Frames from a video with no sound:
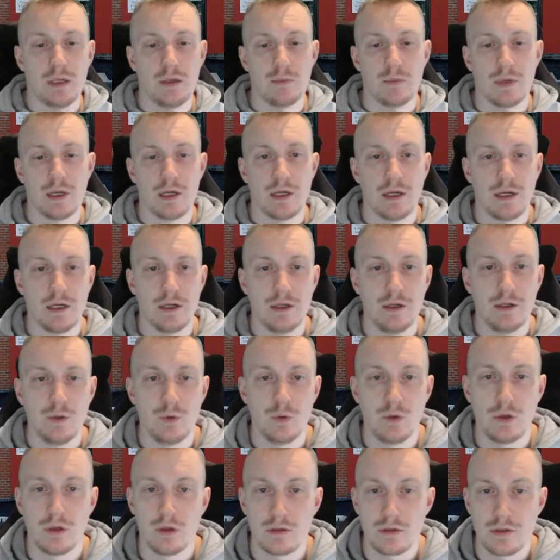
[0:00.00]
my new
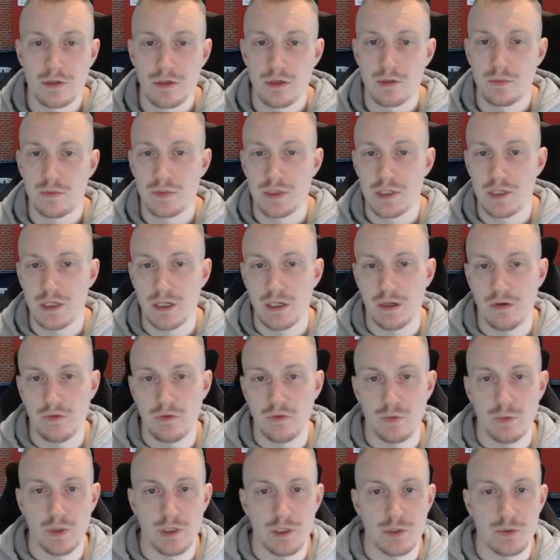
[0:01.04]
long-term save,
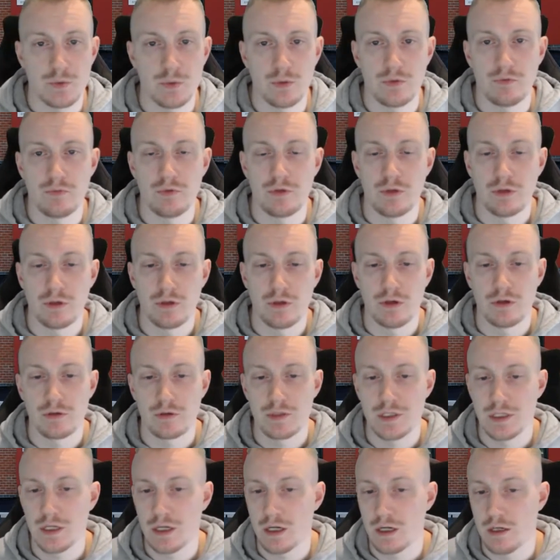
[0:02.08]
which will run
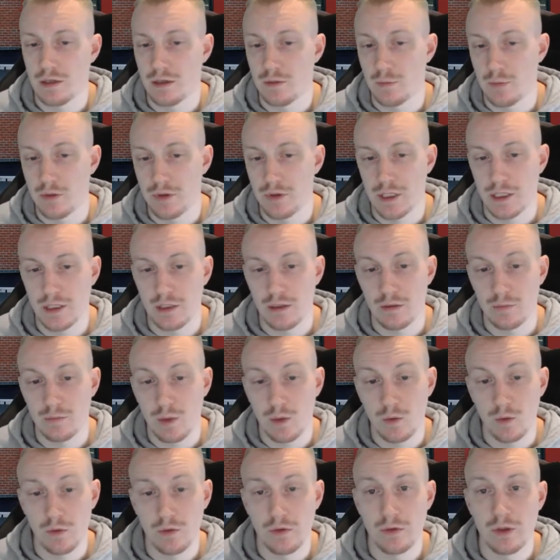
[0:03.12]
alongside the Breaking the
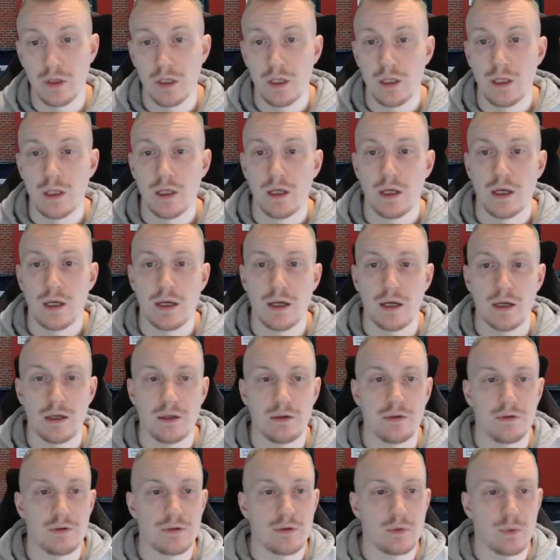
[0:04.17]
Mould,
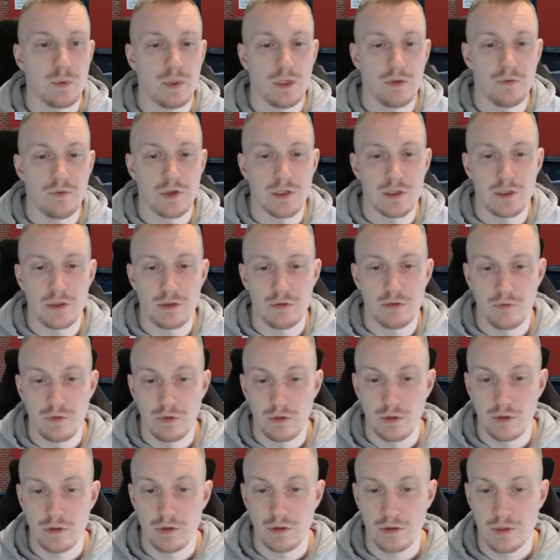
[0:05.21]
and will eventually run
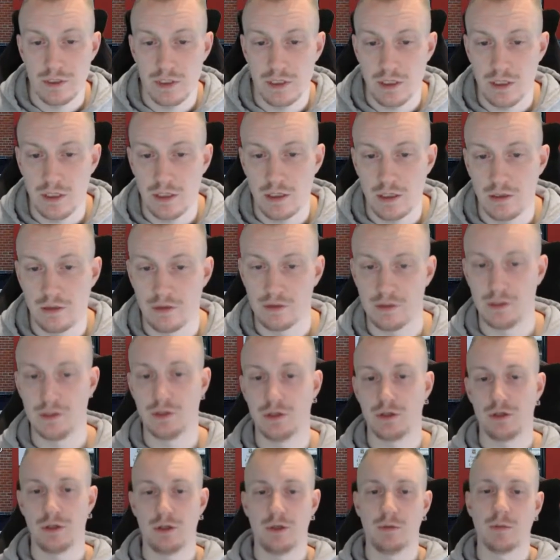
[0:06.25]
alongside the
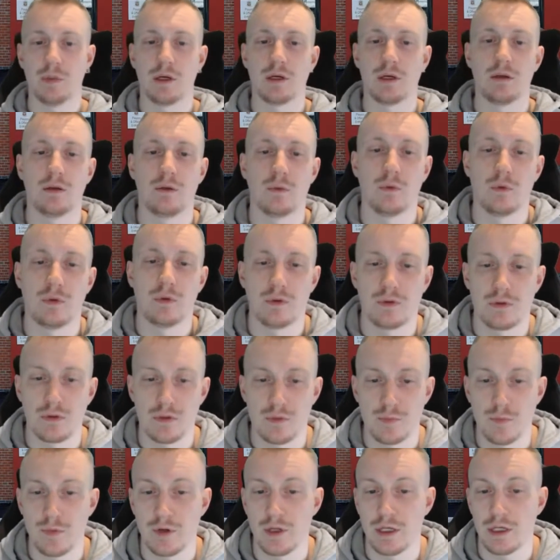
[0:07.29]
Journeyman once
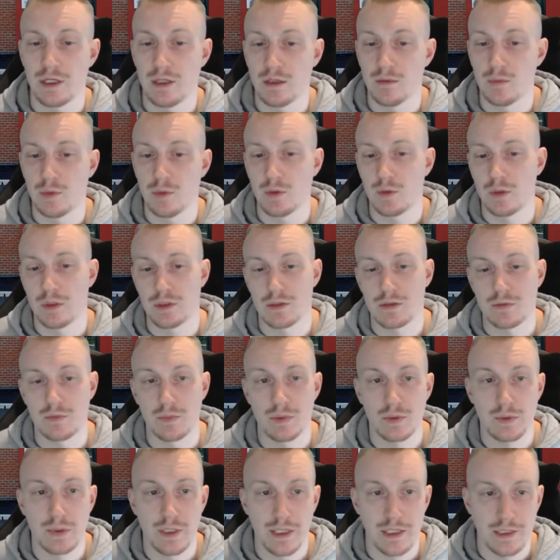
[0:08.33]
Breaking the Mould has come
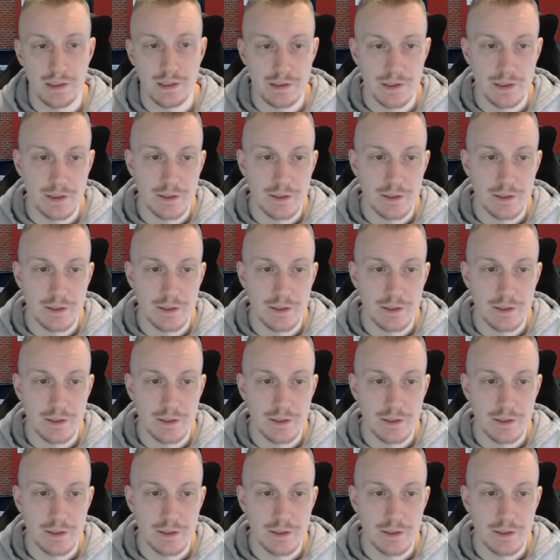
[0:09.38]
to an end.